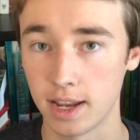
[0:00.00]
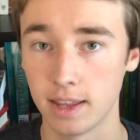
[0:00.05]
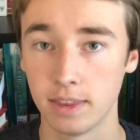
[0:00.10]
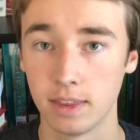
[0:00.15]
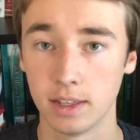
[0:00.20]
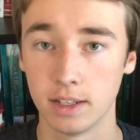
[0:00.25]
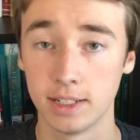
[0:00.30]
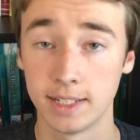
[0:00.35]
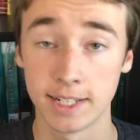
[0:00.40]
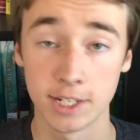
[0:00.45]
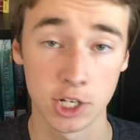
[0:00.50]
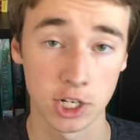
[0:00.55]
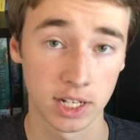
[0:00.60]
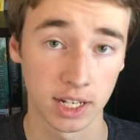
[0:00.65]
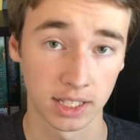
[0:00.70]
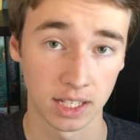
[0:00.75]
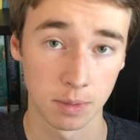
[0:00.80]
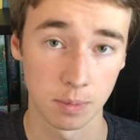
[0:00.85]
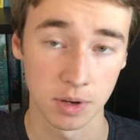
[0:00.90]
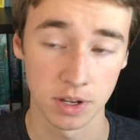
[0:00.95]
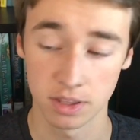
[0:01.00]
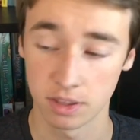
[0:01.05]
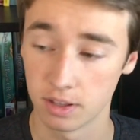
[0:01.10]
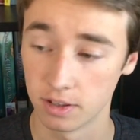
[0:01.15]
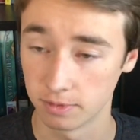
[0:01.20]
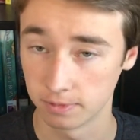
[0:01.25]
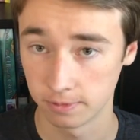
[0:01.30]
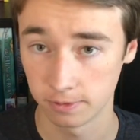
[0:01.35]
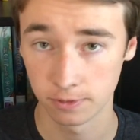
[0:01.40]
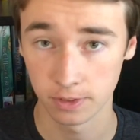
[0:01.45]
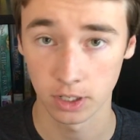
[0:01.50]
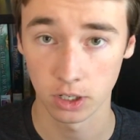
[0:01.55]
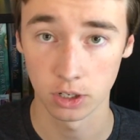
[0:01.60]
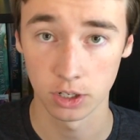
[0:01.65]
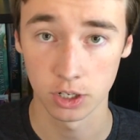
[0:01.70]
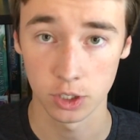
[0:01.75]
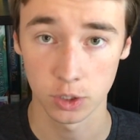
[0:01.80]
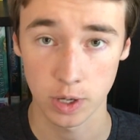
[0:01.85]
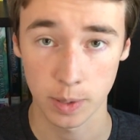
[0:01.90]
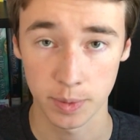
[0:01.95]
and the digit dilemma, the finger
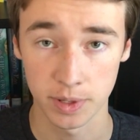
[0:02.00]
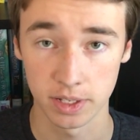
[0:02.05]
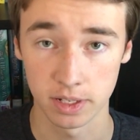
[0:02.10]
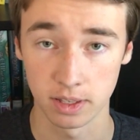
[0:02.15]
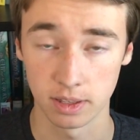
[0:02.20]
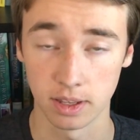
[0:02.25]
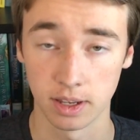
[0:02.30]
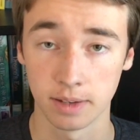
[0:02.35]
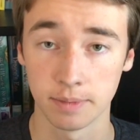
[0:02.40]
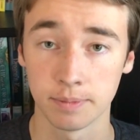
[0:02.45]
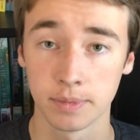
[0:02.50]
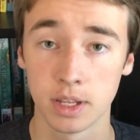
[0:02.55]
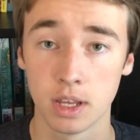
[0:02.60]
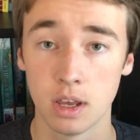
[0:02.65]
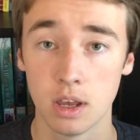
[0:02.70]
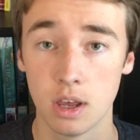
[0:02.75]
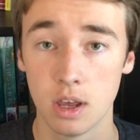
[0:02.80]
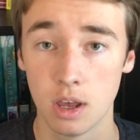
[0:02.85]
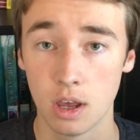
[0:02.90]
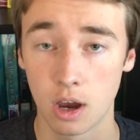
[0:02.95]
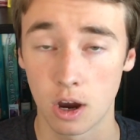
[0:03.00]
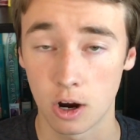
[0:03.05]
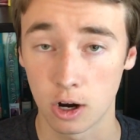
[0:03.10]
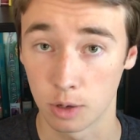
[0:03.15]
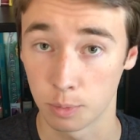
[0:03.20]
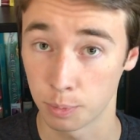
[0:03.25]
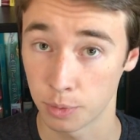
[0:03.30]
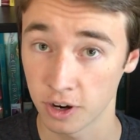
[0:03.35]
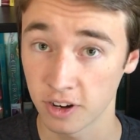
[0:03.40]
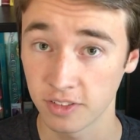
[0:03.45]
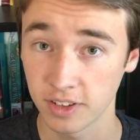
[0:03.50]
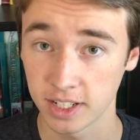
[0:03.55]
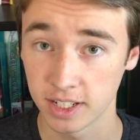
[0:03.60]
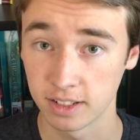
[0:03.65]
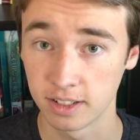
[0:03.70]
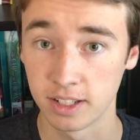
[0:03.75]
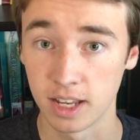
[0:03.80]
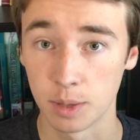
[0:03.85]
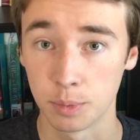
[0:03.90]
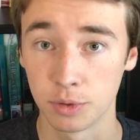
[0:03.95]
discrepancy thing, are perfect
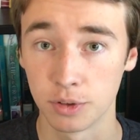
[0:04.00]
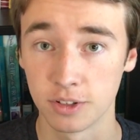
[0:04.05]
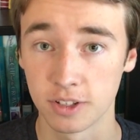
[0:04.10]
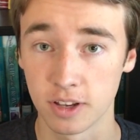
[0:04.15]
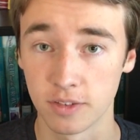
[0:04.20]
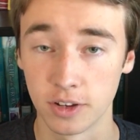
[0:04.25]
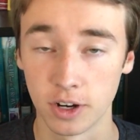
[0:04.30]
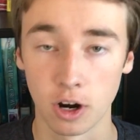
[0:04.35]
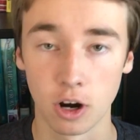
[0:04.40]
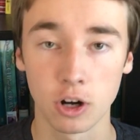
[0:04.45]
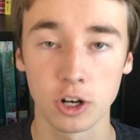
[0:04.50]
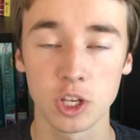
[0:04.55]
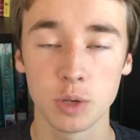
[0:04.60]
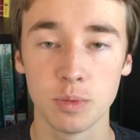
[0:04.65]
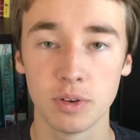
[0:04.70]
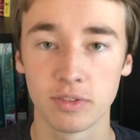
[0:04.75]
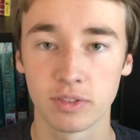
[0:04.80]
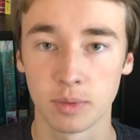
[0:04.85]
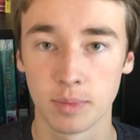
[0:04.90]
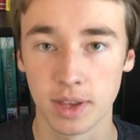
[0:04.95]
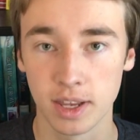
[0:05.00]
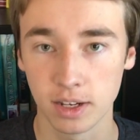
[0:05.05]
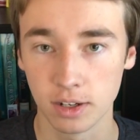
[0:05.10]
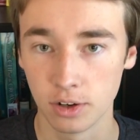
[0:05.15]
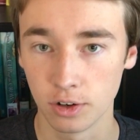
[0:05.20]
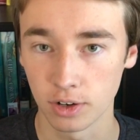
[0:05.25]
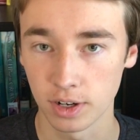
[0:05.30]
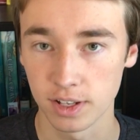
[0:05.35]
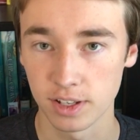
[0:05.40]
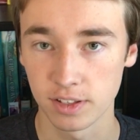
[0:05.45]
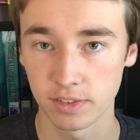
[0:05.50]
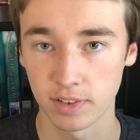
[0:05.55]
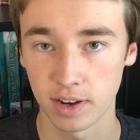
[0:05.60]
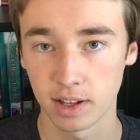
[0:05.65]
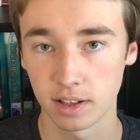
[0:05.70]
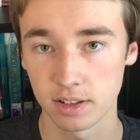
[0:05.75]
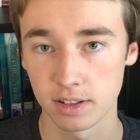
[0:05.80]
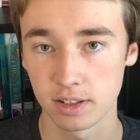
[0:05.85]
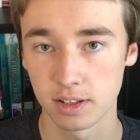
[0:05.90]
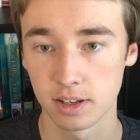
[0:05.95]
examples of an argument from ignorance
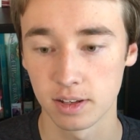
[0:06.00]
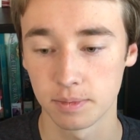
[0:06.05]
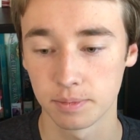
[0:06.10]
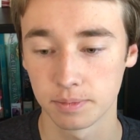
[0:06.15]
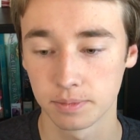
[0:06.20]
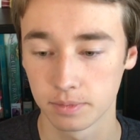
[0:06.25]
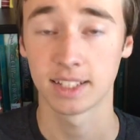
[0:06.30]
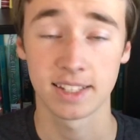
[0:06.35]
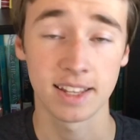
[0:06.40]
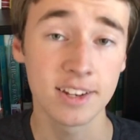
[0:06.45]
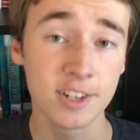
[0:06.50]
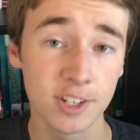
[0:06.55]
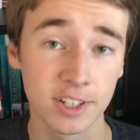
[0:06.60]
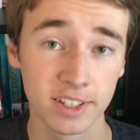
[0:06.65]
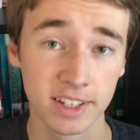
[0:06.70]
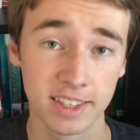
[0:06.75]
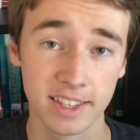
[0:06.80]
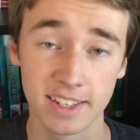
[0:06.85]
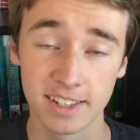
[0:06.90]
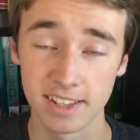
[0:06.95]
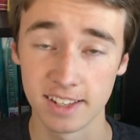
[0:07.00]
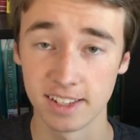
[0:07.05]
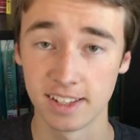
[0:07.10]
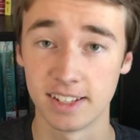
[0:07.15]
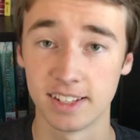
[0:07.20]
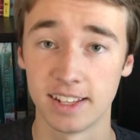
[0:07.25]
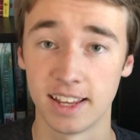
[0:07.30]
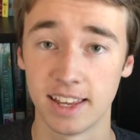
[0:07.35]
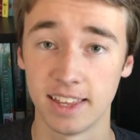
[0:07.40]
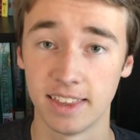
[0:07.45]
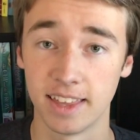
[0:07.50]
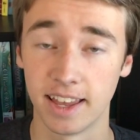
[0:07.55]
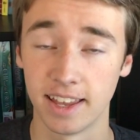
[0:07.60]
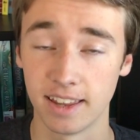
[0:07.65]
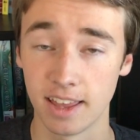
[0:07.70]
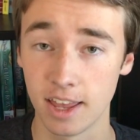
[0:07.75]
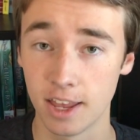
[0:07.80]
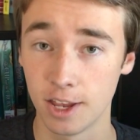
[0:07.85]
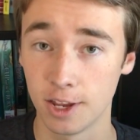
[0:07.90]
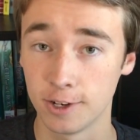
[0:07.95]
fallacy. Essentially, this is to say
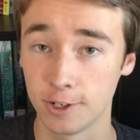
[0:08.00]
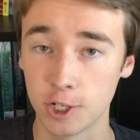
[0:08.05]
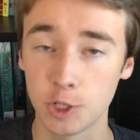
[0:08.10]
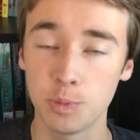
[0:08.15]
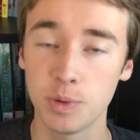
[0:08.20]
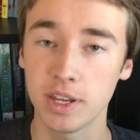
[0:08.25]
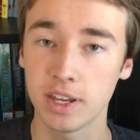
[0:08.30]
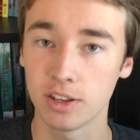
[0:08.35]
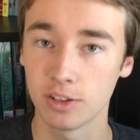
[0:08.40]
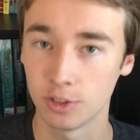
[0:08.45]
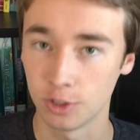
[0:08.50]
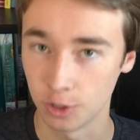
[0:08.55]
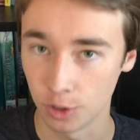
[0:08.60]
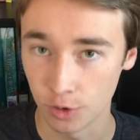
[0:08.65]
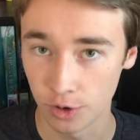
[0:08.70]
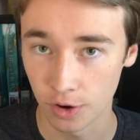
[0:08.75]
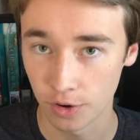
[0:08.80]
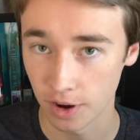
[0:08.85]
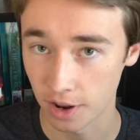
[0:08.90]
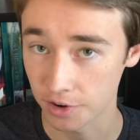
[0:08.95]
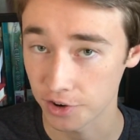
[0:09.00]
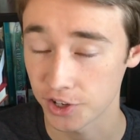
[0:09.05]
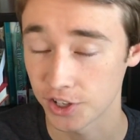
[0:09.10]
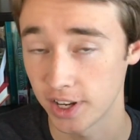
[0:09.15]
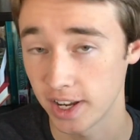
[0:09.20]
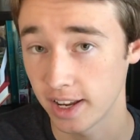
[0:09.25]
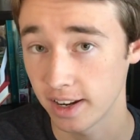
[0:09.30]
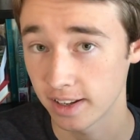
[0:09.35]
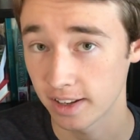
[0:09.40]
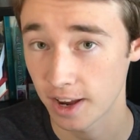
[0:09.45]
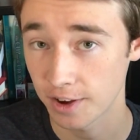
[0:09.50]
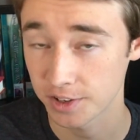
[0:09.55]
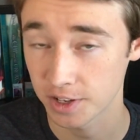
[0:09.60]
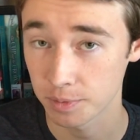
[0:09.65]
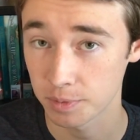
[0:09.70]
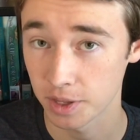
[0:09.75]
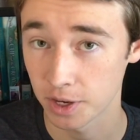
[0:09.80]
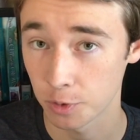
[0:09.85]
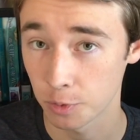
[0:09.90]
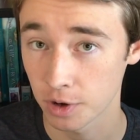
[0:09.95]
that just because you don't understand how
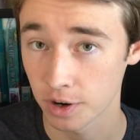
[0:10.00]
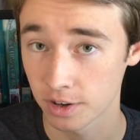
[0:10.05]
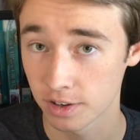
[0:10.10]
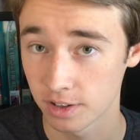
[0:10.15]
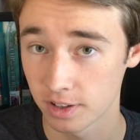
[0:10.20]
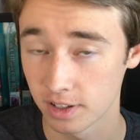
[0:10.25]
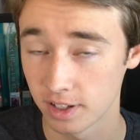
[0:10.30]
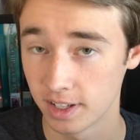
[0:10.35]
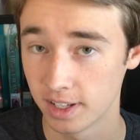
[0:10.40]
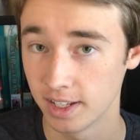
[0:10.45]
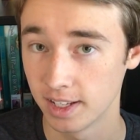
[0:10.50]
something works,